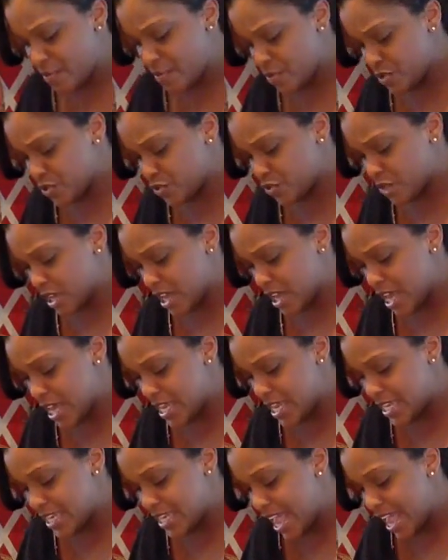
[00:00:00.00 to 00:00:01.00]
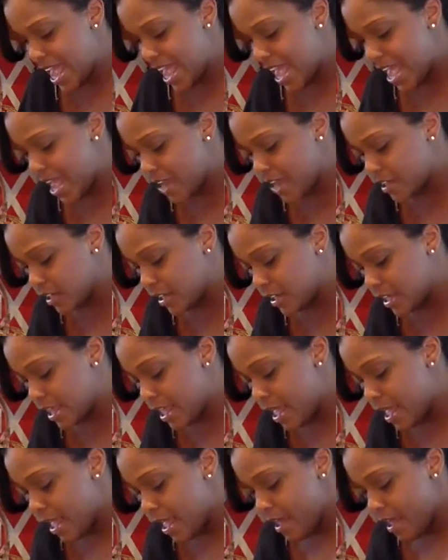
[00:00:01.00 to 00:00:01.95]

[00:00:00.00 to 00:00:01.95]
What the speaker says: I'm just going to cut it diagonally